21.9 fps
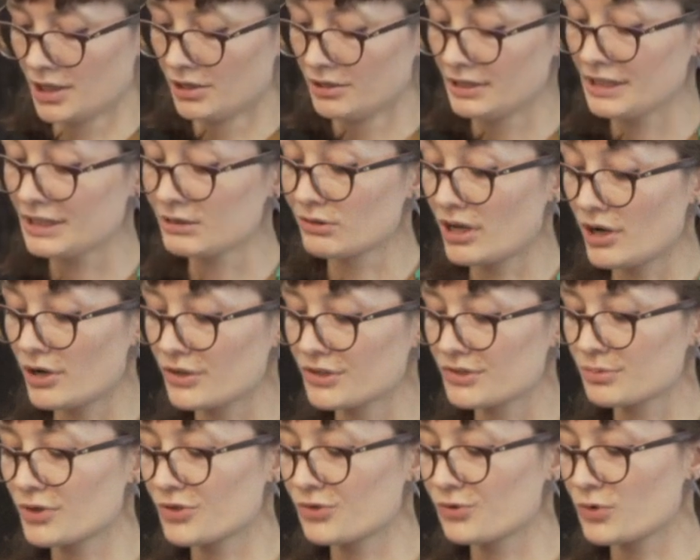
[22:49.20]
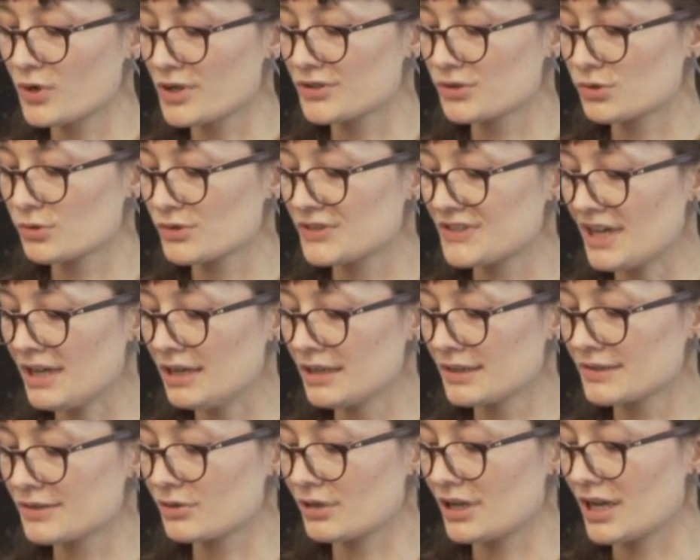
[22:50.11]
Nikolaus was forced to sell
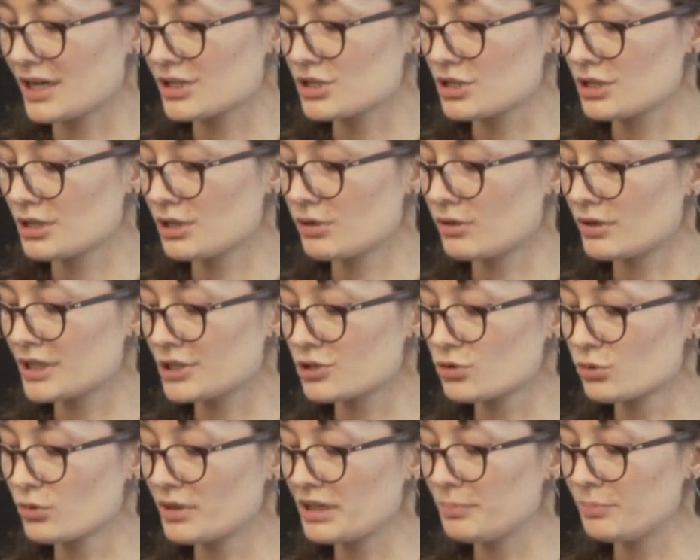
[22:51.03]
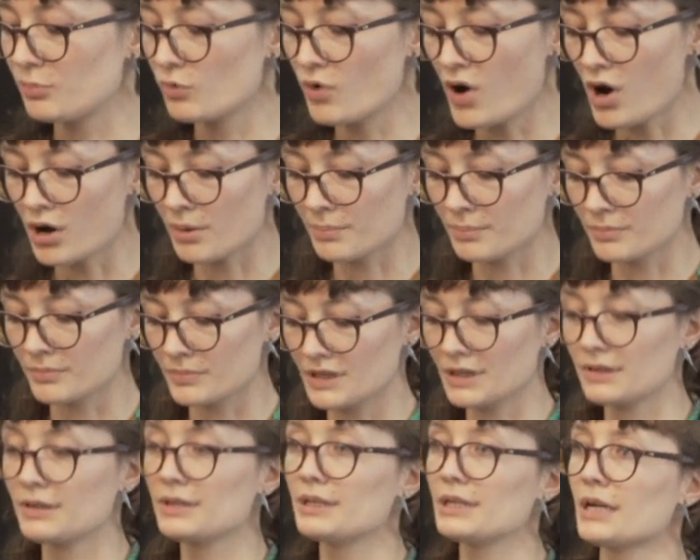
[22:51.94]
his collection in order to keep
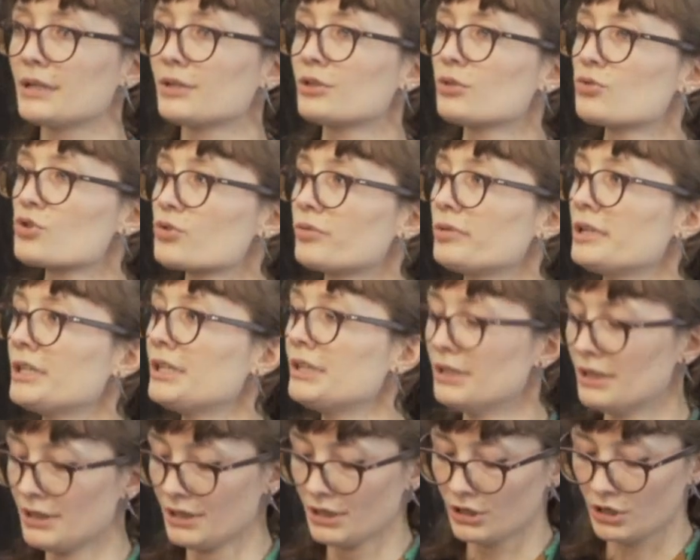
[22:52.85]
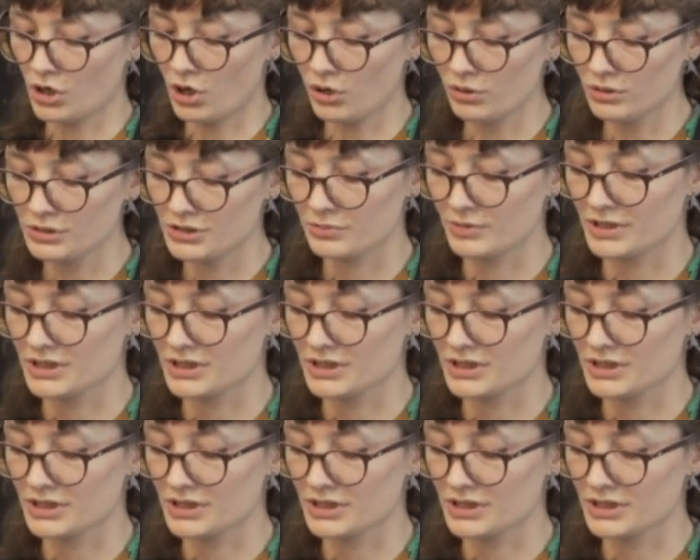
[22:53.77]
warm in the unusually cold